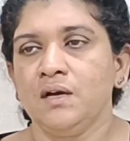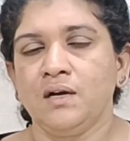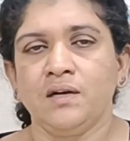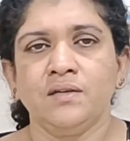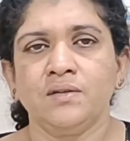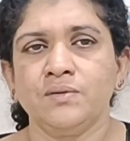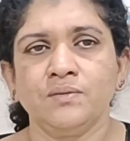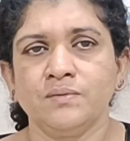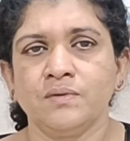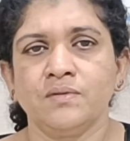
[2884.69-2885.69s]

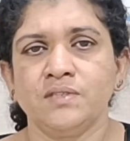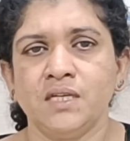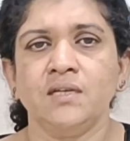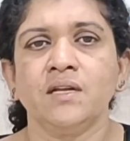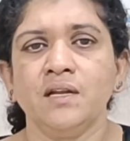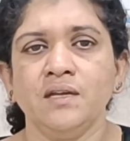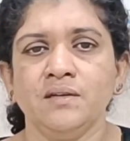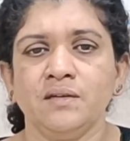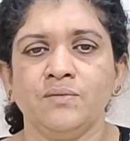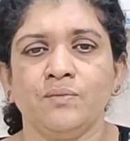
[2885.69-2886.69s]

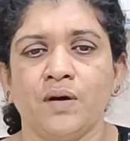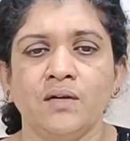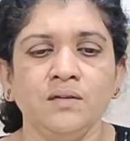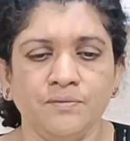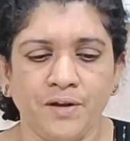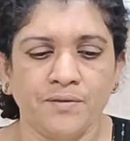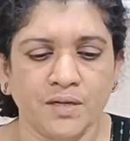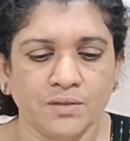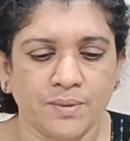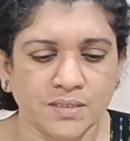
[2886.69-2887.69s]
Generally one
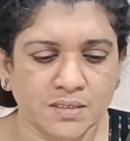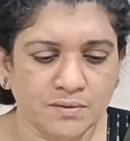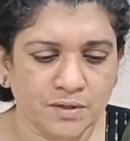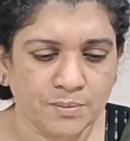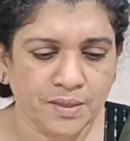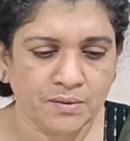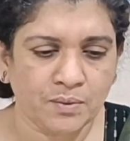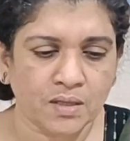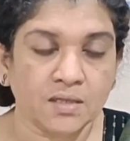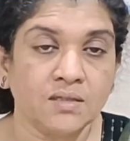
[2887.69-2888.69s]
favorite question will be,
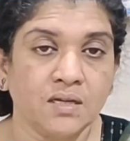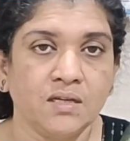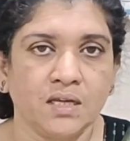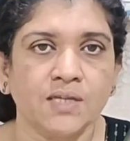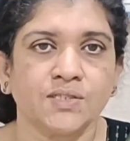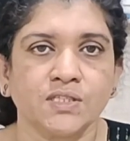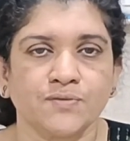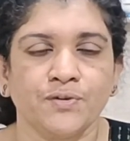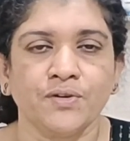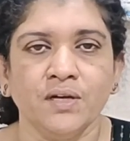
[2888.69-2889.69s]
what are the
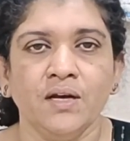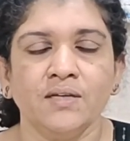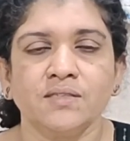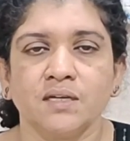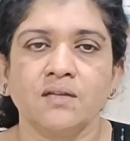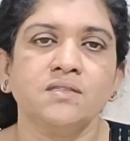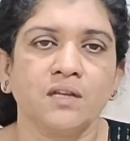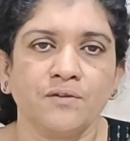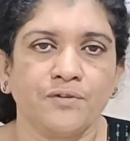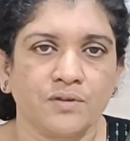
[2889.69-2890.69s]
indications for
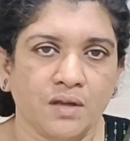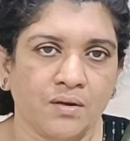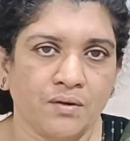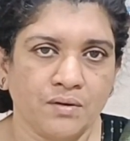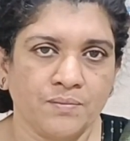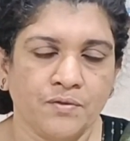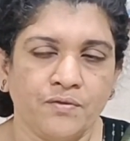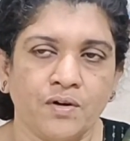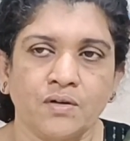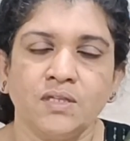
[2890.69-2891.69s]
surgery for thyroid?
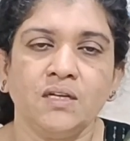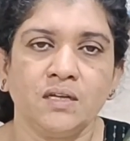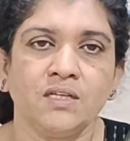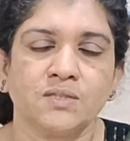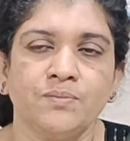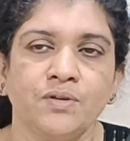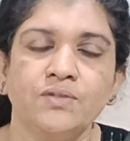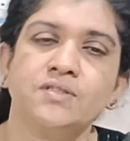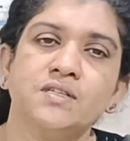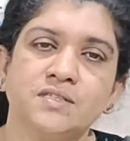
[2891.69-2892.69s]
What are the indications?
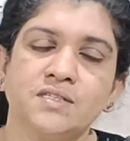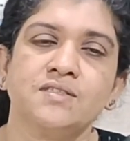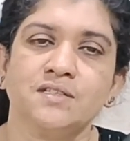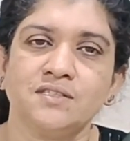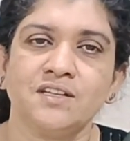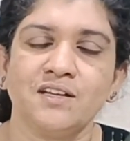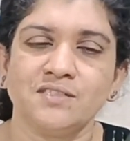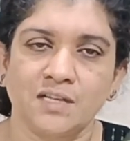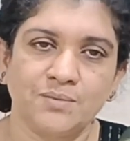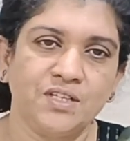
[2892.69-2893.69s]
Because it is a surgery
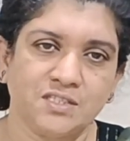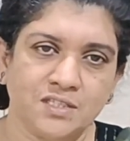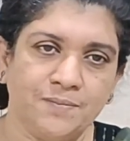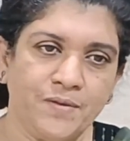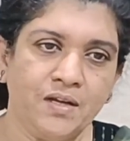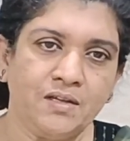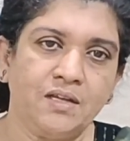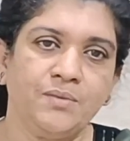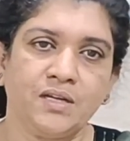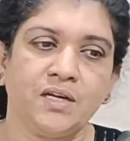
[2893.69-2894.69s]
examination,
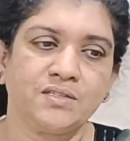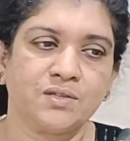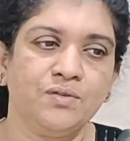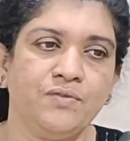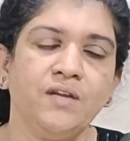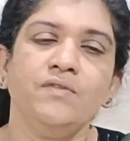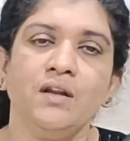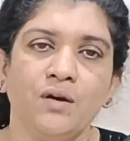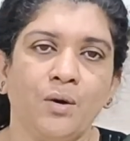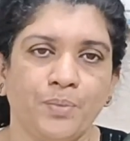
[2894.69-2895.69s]
they might ask you, when
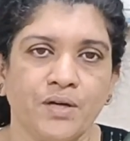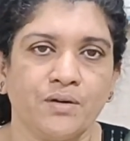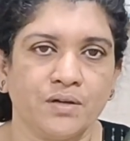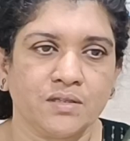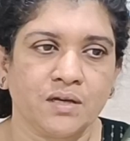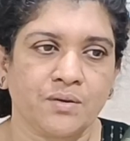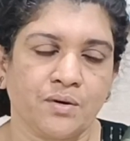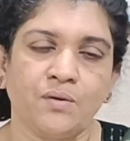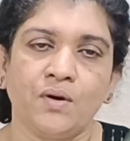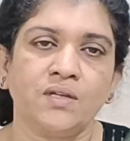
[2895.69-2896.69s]
will you operate on a
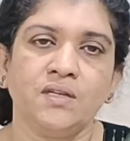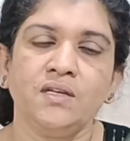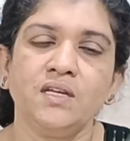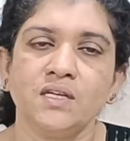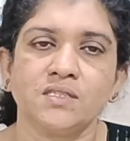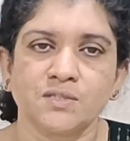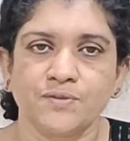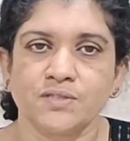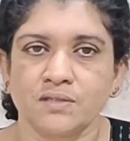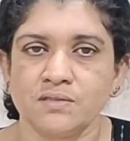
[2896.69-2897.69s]
thyroid, or what are the indications
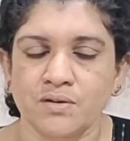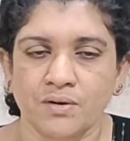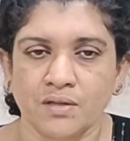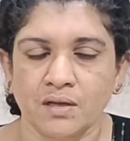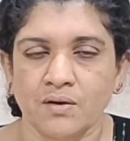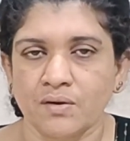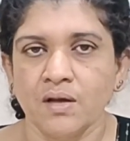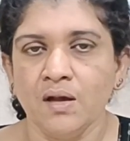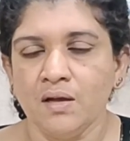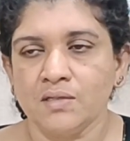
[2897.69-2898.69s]
for surgery on a thyroid?
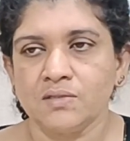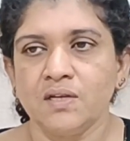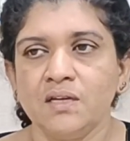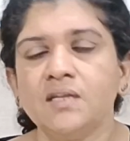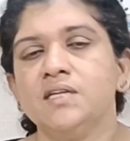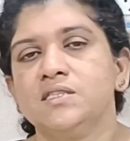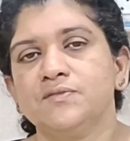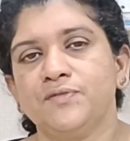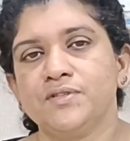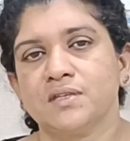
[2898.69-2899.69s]
So the
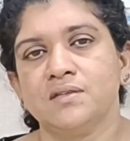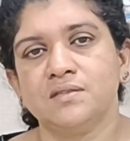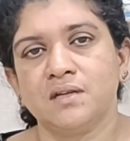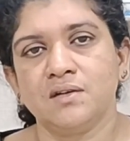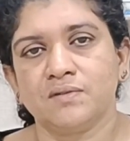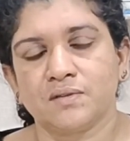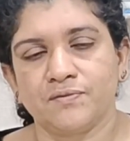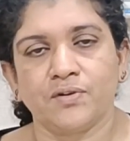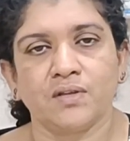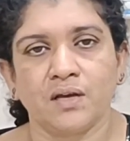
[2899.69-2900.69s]
indications for surgery
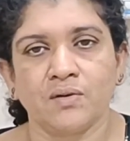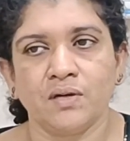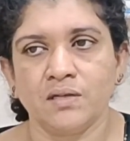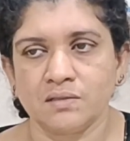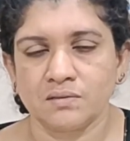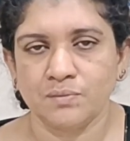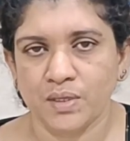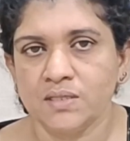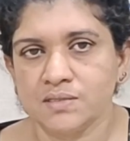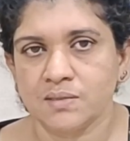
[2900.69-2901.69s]
for thyroid are
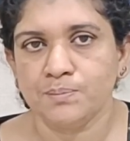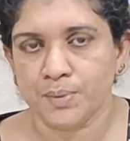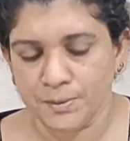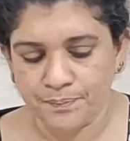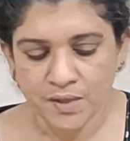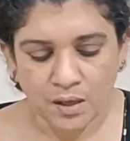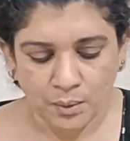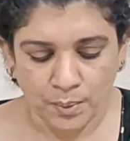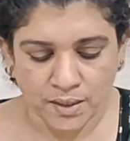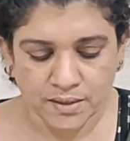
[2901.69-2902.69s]
very simple.
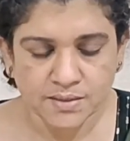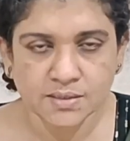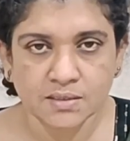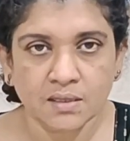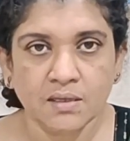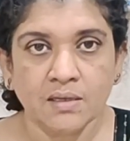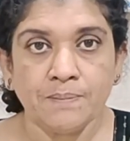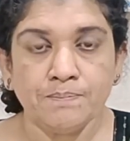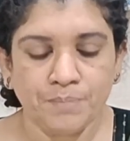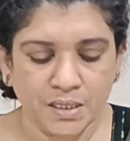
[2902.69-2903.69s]
One is
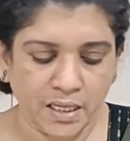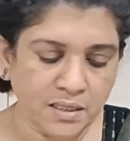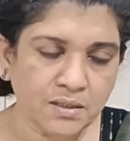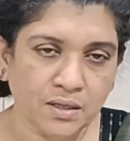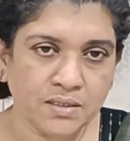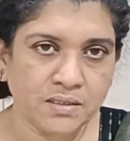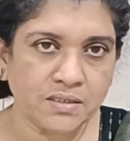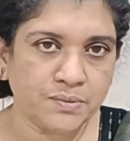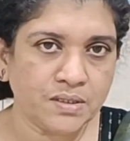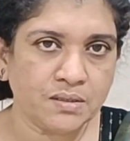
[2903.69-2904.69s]
benign
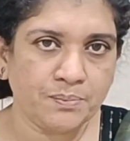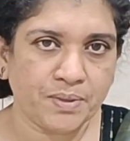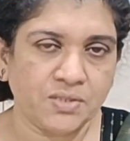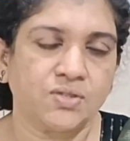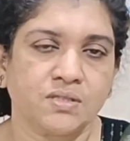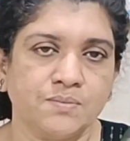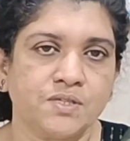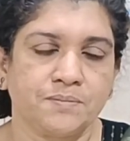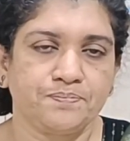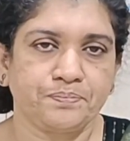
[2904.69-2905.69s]
goiters with pressure
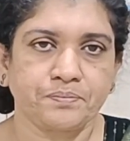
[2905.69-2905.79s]
symptom.